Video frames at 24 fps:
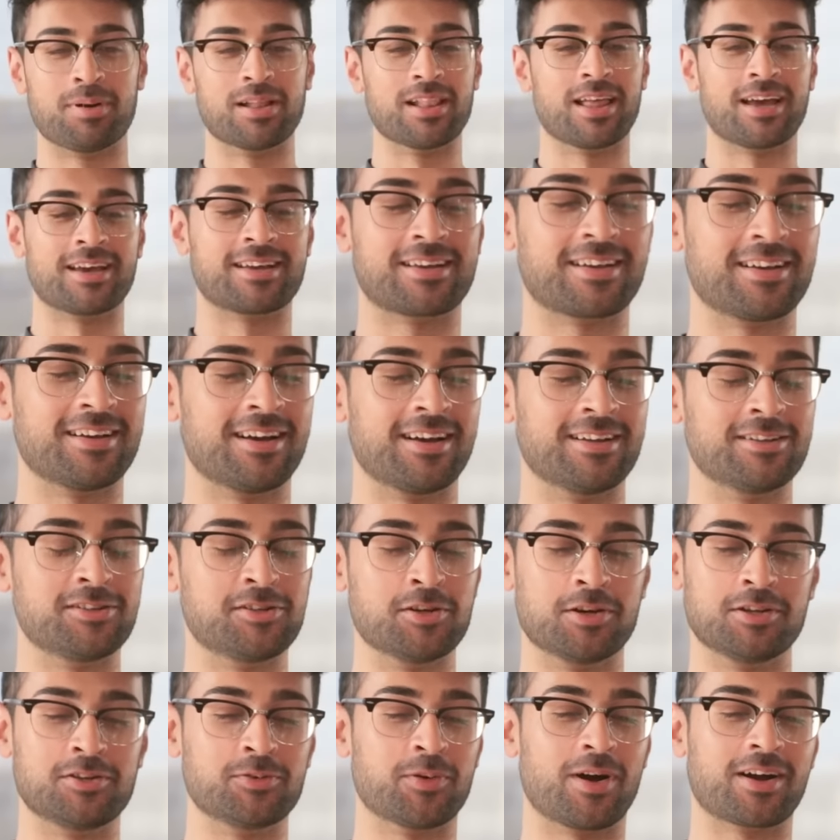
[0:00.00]
But
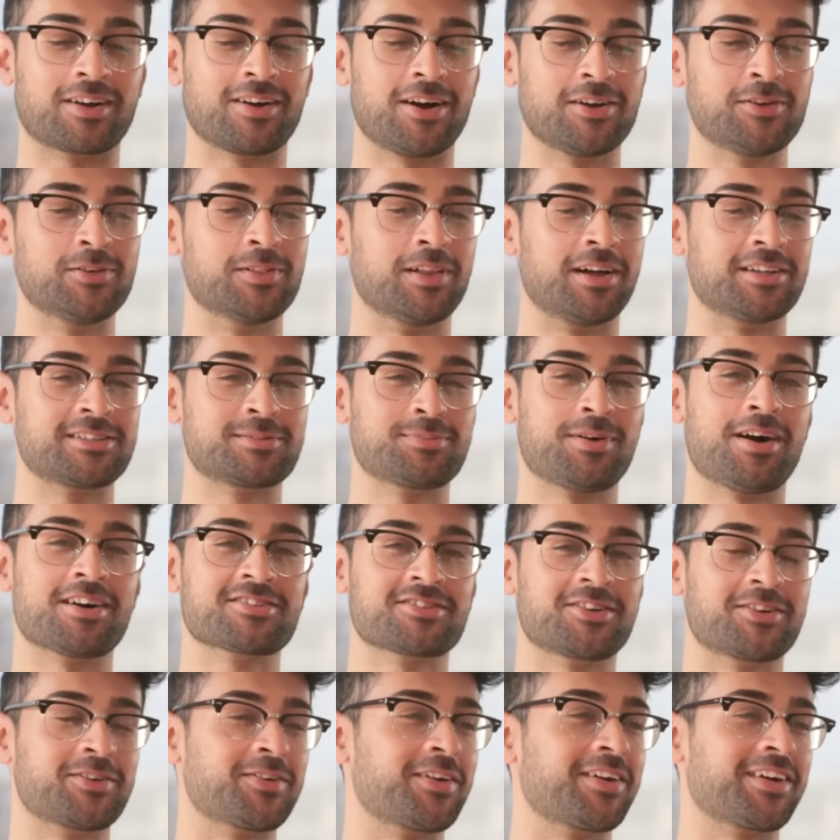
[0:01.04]
like, do I call you
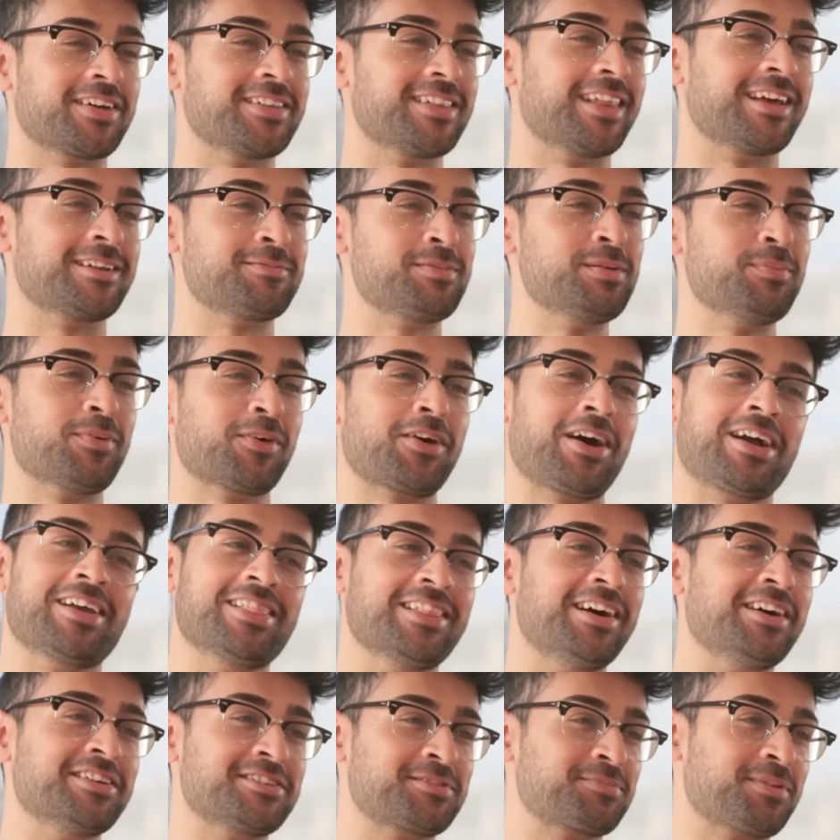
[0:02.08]
Lunchbox or do I like people call you
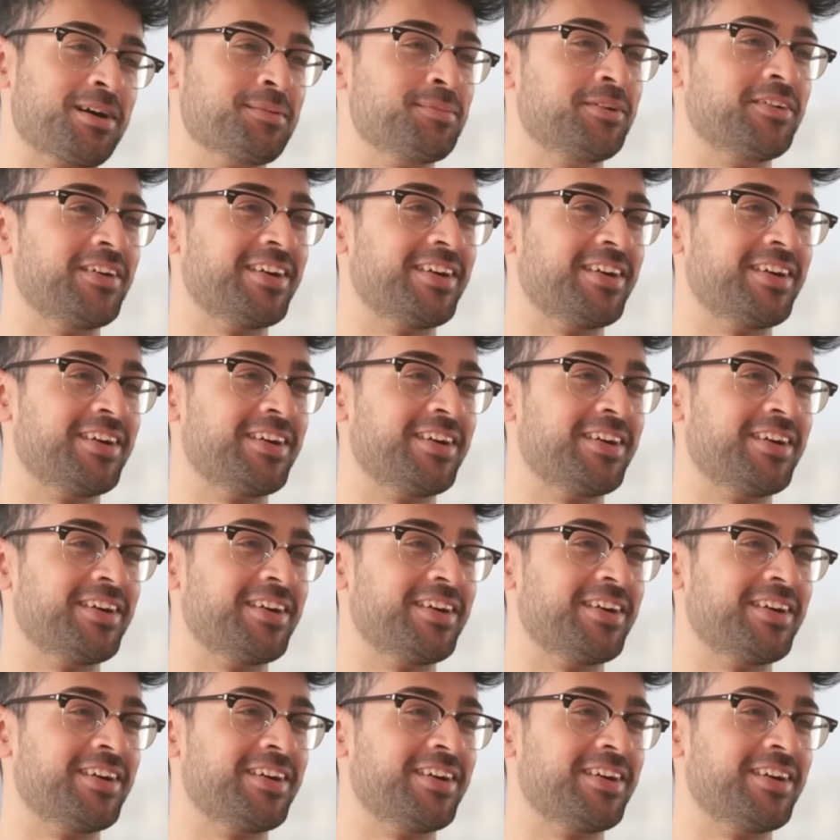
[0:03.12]
Lunch probably,